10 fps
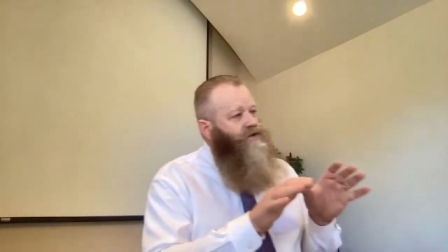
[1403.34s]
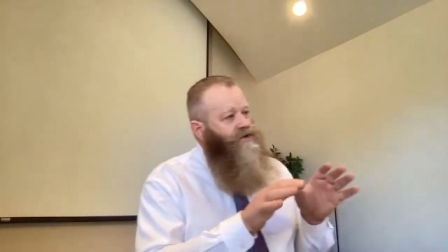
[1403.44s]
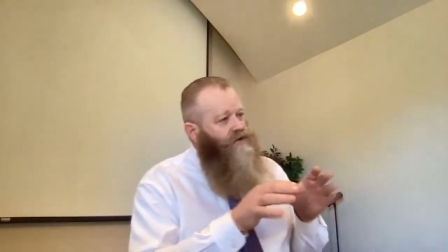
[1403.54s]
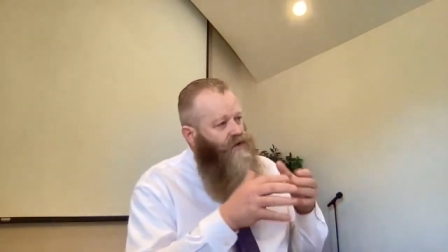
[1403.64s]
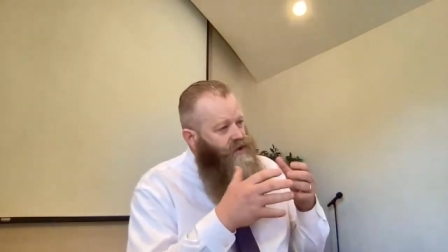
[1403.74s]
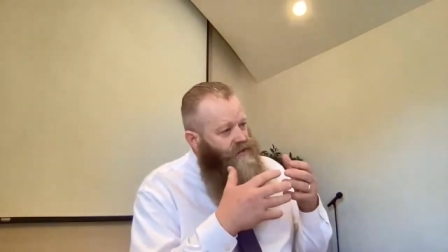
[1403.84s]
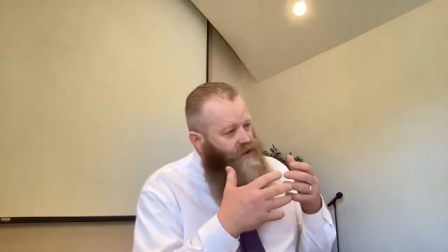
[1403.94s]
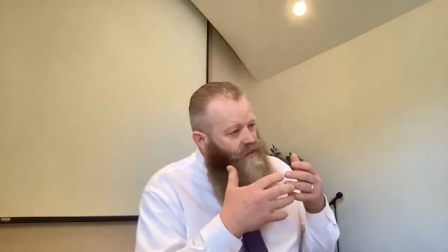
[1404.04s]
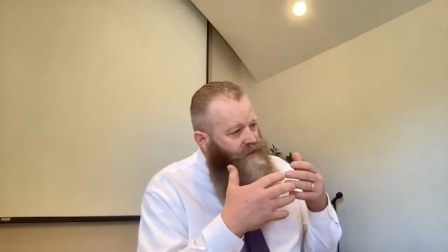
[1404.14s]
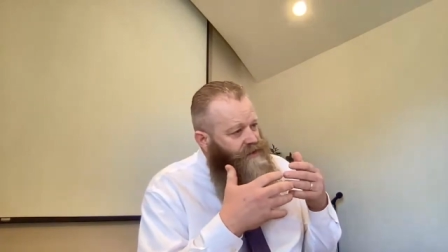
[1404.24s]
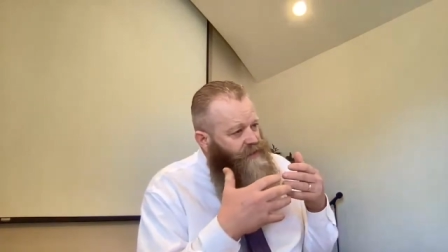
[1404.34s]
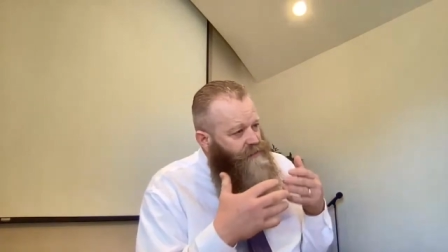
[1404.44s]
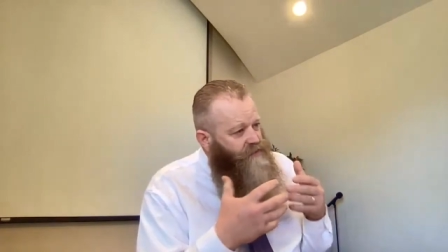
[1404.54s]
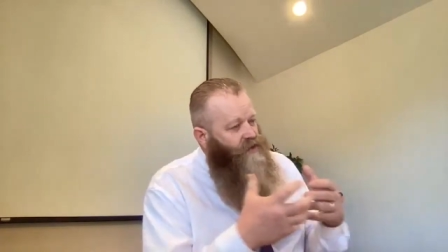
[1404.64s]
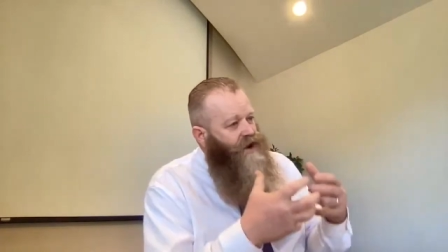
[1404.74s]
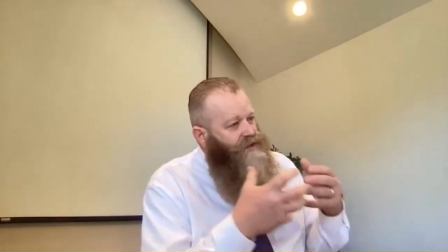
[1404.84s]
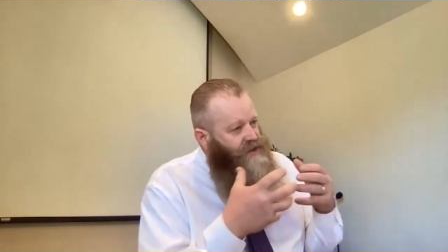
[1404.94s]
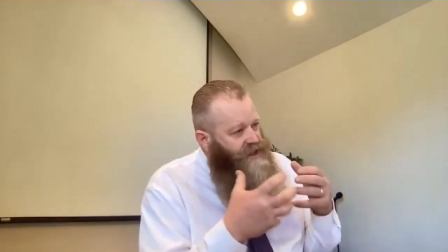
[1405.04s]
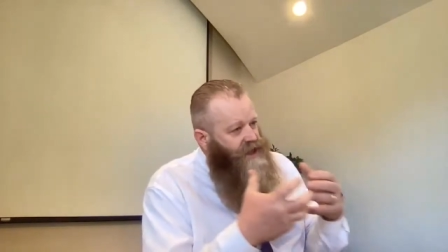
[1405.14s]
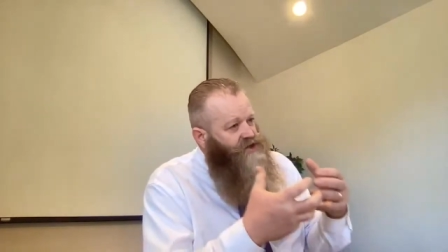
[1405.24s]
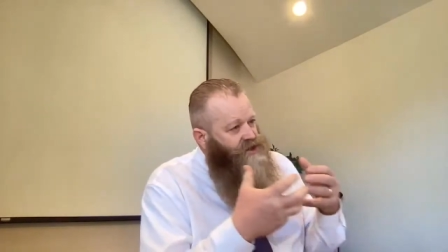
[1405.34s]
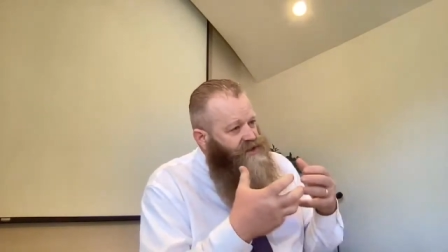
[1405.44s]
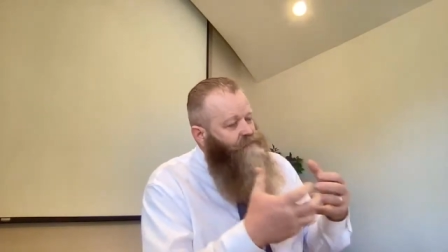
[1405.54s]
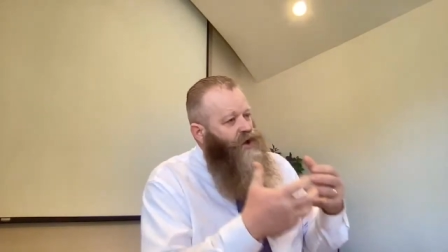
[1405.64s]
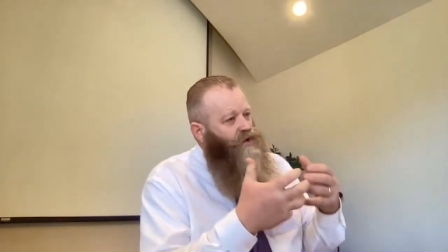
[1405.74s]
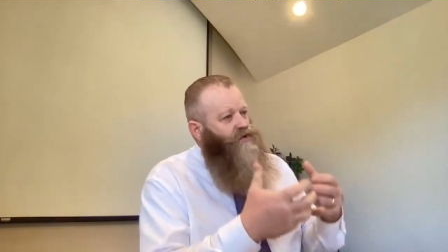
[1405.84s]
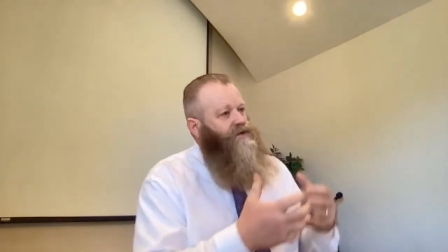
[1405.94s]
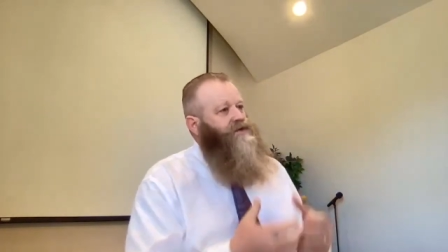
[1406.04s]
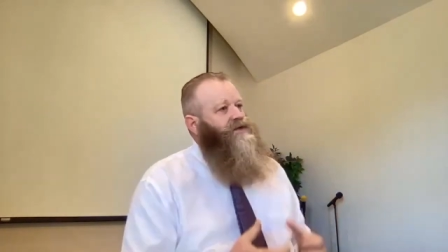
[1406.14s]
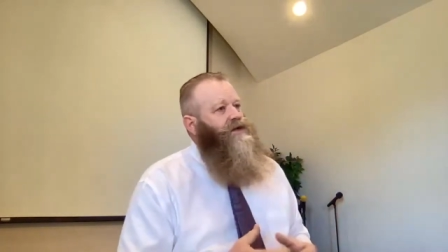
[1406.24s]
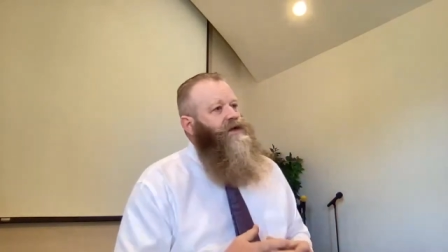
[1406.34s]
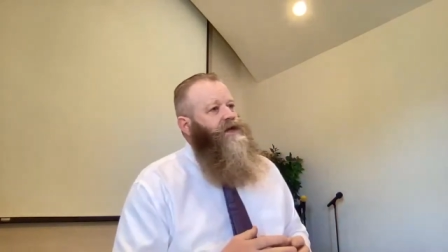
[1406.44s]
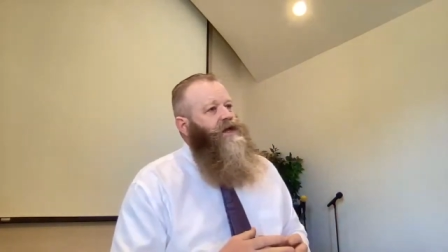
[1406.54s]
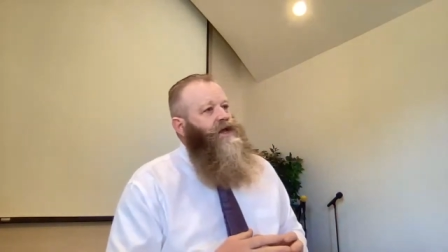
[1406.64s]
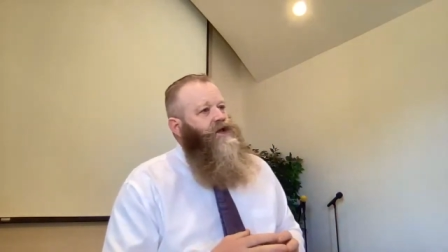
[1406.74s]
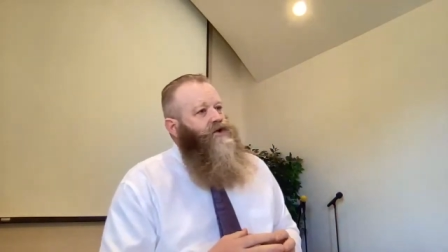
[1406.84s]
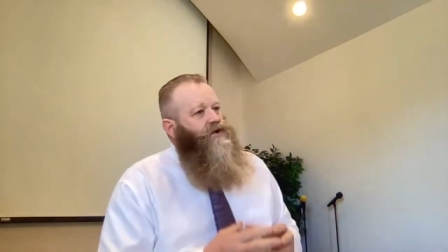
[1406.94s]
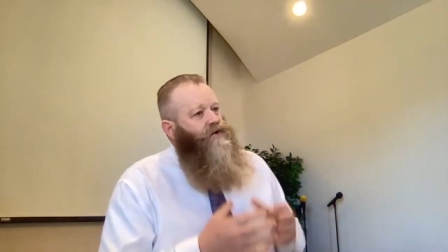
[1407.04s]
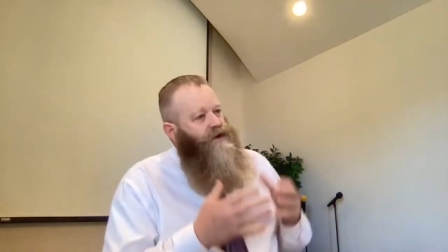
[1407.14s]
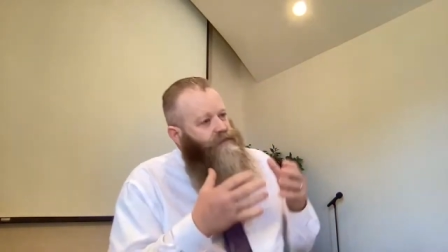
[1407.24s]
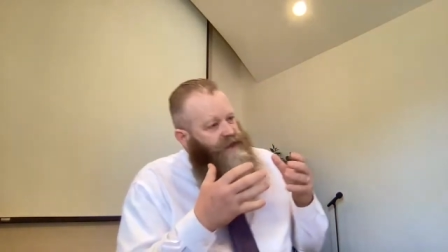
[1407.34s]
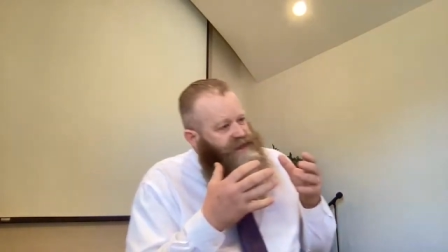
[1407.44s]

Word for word: and you're, go you're going to be pressed into the mold. You're going to be